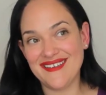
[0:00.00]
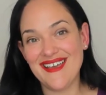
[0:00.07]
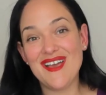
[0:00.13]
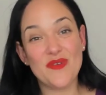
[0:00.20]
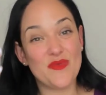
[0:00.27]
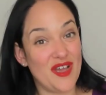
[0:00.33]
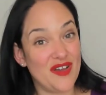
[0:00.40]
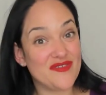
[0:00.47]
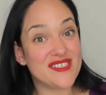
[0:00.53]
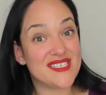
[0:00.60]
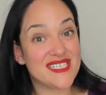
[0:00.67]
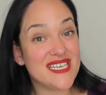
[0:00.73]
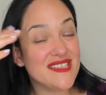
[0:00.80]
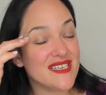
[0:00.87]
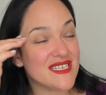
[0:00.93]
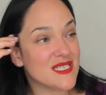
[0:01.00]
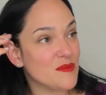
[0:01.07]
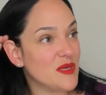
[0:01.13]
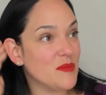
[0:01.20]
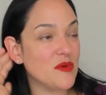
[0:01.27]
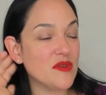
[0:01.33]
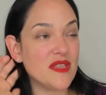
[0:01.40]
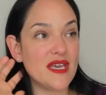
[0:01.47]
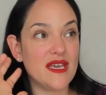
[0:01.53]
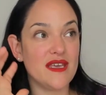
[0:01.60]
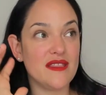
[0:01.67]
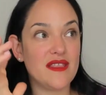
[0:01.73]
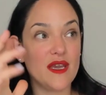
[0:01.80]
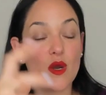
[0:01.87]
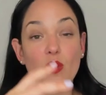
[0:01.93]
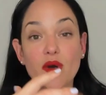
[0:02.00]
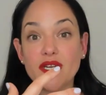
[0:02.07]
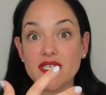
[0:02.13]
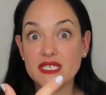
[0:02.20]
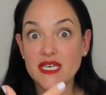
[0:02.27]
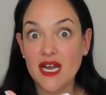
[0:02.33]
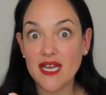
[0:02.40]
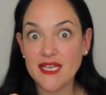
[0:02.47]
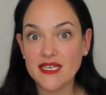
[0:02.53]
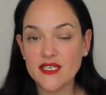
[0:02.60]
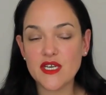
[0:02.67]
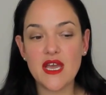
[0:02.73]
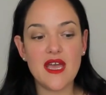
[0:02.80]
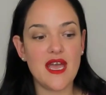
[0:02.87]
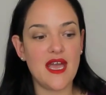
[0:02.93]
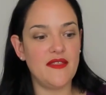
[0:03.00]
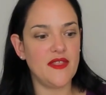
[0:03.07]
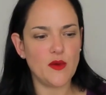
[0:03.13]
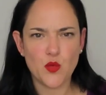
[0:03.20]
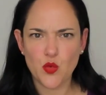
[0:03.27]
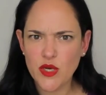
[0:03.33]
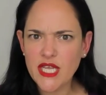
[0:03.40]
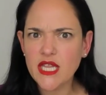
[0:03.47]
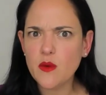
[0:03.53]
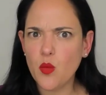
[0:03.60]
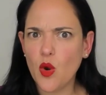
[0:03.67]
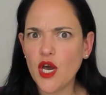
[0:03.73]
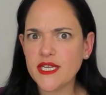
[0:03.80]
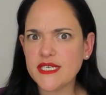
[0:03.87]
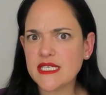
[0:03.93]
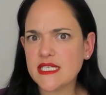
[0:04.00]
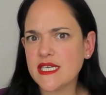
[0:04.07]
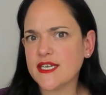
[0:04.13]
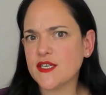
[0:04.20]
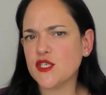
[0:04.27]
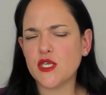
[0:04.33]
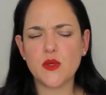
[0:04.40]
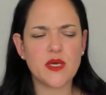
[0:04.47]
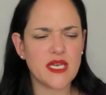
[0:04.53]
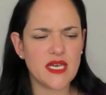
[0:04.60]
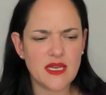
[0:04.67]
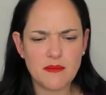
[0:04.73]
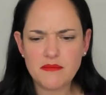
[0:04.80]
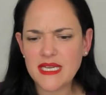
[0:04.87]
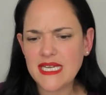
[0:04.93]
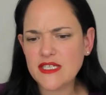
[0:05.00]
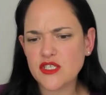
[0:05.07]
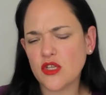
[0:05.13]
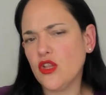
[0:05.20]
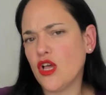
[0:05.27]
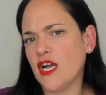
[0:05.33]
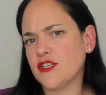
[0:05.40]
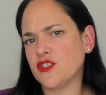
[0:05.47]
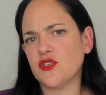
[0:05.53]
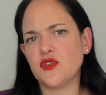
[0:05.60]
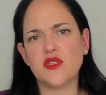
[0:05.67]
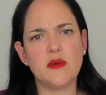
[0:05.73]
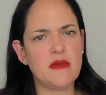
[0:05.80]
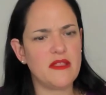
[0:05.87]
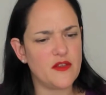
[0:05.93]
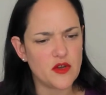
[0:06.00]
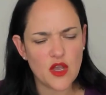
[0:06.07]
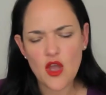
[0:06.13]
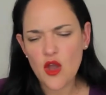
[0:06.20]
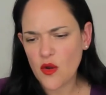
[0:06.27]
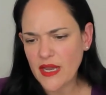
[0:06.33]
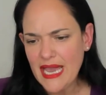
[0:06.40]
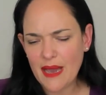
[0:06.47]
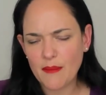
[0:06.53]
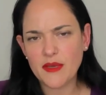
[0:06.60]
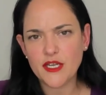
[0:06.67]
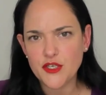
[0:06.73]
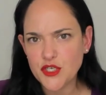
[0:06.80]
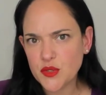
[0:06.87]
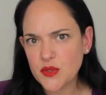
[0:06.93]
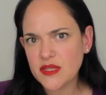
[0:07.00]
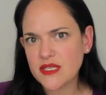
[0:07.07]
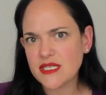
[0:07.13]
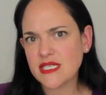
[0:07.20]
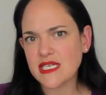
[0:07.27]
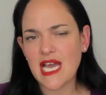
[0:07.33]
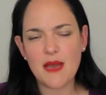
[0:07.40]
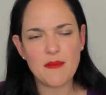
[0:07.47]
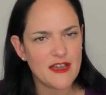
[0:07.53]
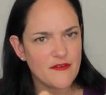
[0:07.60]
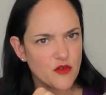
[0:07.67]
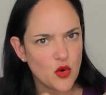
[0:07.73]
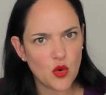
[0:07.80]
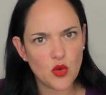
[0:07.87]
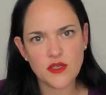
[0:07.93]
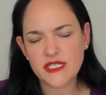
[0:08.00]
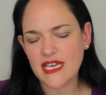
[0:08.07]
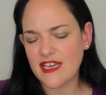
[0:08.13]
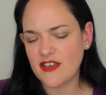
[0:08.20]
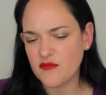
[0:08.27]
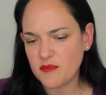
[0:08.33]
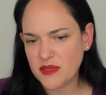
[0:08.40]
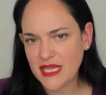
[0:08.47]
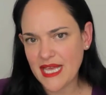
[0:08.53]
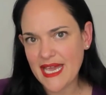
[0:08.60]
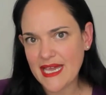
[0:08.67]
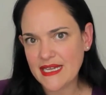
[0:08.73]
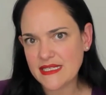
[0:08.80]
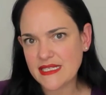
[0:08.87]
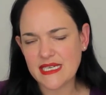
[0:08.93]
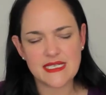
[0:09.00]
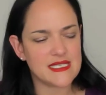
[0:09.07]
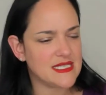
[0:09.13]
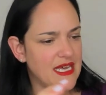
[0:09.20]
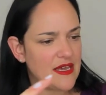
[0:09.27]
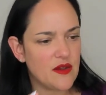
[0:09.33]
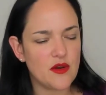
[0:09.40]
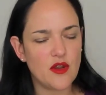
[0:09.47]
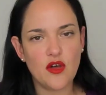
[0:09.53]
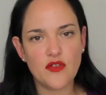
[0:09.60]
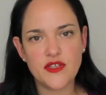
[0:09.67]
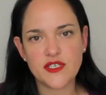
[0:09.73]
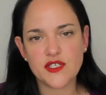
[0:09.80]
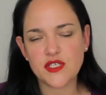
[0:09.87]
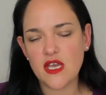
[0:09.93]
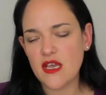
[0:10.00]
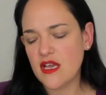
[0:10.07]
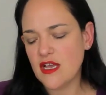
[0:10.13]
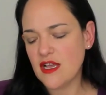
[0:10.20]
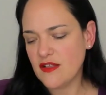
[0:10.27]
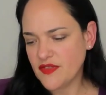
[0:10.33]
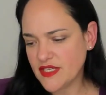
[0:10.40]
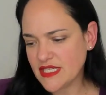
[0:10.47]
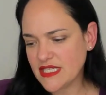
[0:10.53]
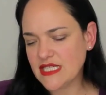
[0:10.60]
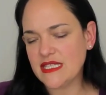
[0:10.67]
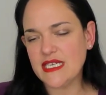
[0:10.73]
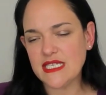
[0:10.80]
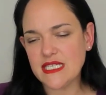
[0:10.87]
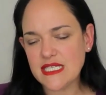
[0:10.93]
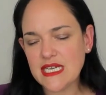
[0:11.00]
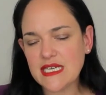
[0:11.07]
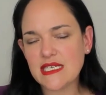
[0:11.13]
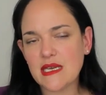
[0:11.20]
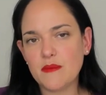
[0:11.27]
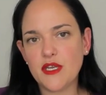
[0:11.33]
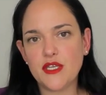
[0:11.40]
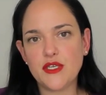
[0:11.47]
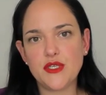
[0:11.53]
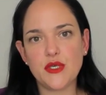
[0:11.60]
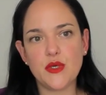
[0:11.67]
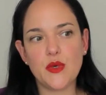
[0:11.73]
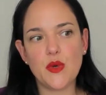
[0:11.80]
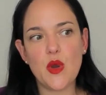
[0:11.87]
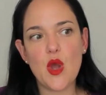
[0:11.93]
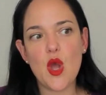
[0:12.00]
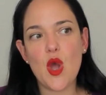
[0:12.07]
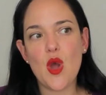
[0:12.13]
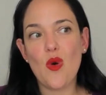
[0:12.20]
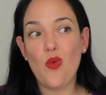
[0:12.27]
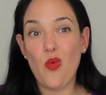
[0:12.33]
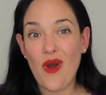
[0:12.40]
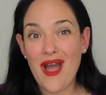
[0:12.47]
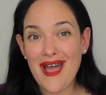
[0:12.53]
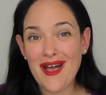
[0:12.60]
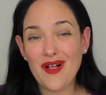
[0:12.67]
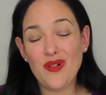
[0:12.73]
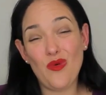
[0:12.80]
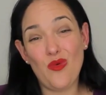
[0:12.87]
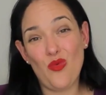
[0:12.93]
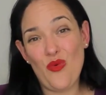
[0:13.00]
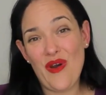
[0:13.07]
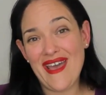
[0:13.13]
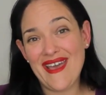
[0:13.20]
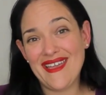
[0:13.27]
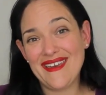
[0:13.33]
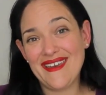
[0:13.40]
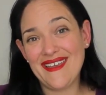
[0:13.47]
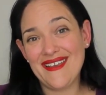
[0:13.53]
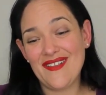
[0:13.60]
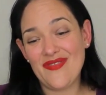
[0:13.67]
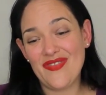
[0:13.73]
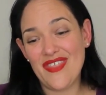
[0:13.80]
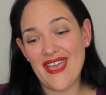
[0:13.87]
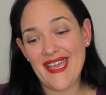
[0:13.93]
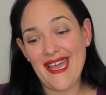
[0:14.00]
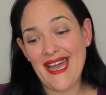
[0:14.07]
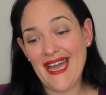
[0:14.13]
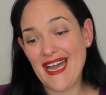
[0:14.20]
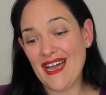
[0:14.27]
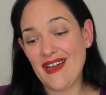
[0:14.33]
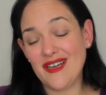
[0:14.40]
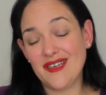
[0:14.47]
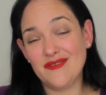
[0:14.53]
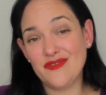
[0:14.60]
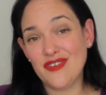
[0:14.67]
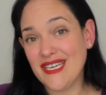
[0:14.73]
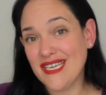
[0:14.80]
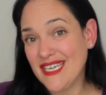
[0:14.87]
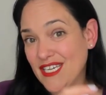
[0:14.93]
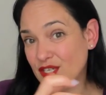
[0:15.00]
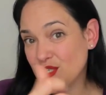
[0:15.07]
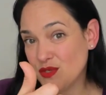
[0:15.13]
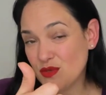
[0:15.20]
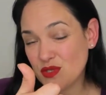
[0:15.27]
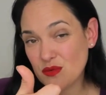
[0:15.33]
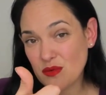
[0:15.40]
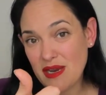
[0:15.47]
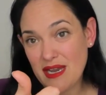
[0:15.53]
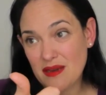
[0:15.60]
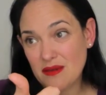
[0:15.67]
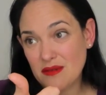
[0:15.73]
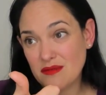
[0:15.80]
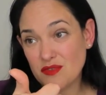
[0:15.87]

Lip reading: we often see this, some people, they go on a diet and they really want to stick to it and it means a lot to them and they're, okay, I'm going to do it this time. I have goals, I have plans, I set out all these things I'm going to do. Well, when they have issues around